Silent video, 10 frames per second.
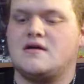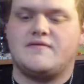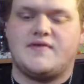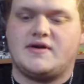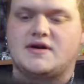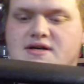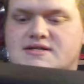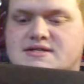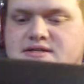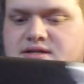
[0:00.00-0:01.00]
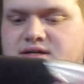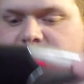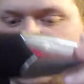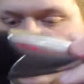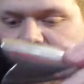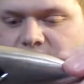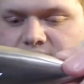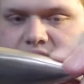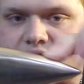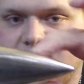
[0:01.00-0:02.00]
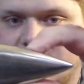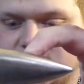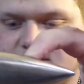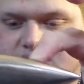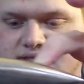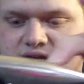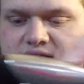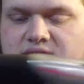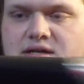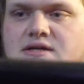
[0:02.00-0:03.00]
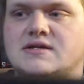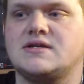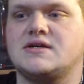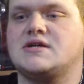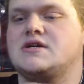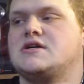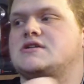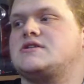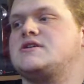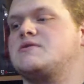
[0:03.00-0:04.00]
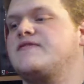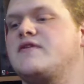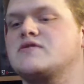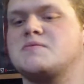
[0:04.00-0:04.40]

Very nice. Very nice indeed. So this one feels